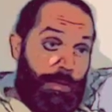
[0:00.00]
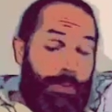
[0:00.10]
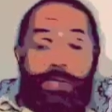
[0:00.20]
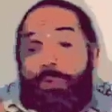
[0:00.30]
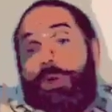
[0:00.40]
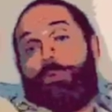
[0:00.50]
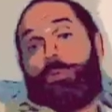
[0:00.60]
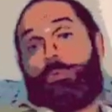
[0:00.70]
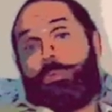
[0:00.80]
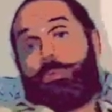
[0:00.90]
You say,
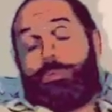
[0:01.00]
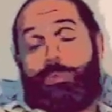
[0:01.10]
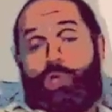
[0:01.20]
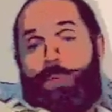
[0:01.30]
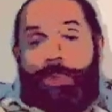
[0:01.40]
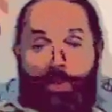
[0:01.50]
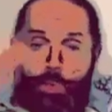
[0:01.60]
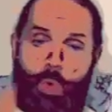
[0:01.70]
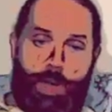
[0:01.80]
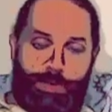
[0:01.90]
well, jump in the
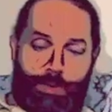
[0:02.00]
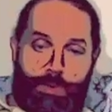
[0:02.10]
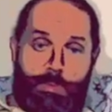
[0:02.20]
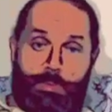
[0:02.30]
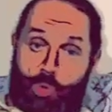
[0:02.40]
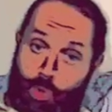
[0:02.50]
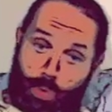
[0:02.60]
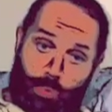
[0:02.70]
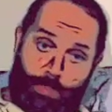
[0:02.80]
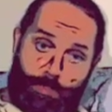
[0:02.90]
water. No.